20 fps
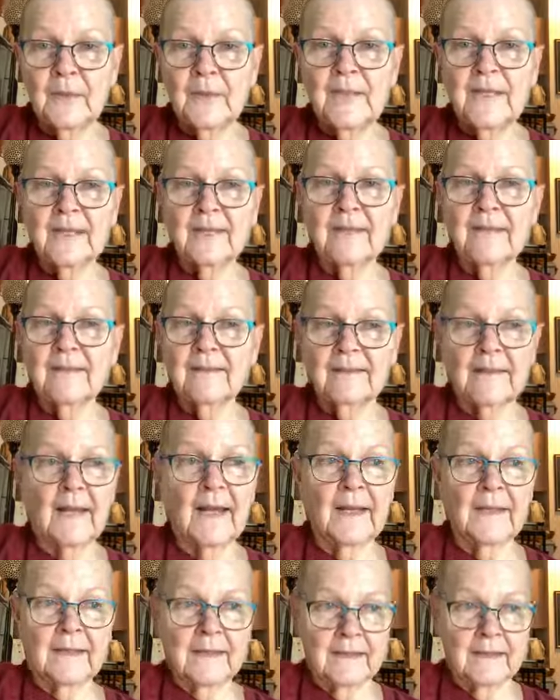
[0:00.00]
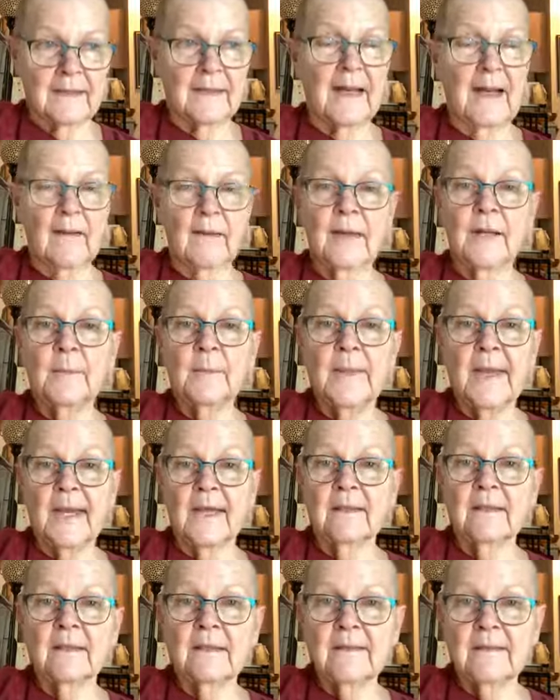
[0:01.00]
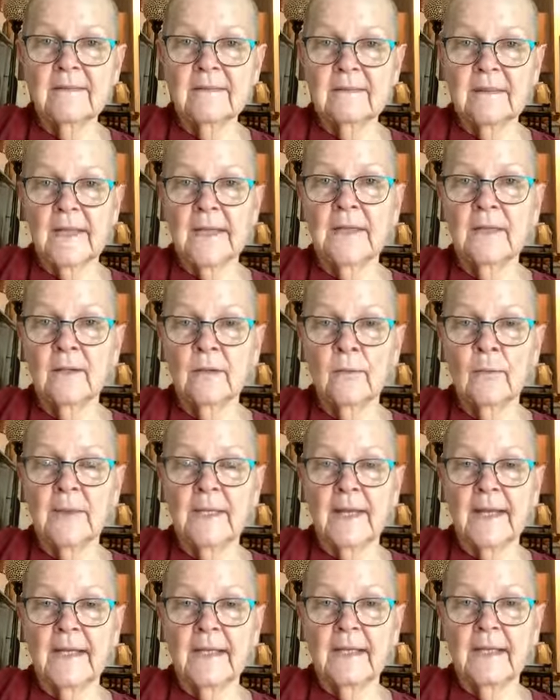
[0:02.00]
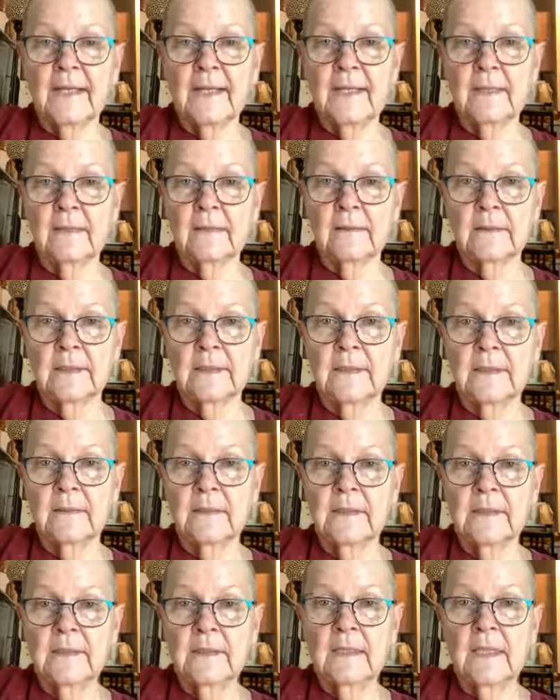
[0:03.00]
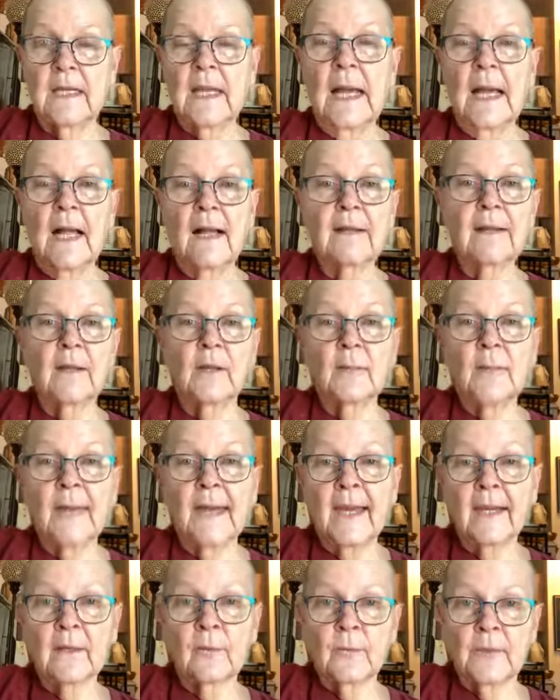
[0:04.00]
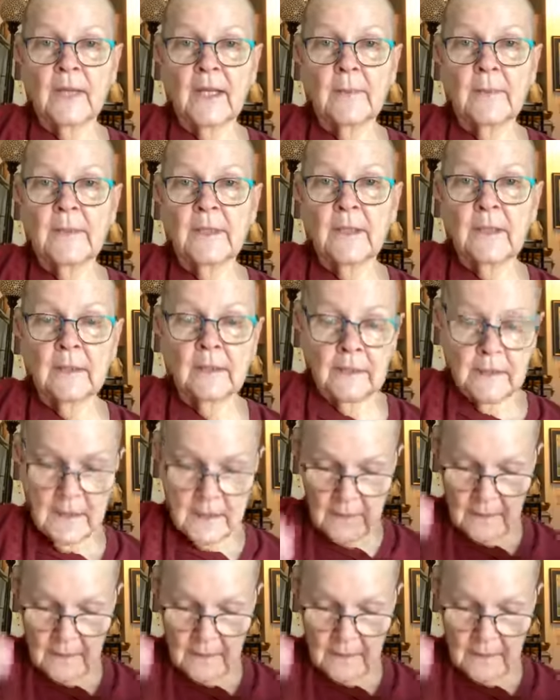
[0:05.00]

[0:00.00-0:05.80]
We can decide, I'll come back to this later when I can handle it. I'll come back when I'm in a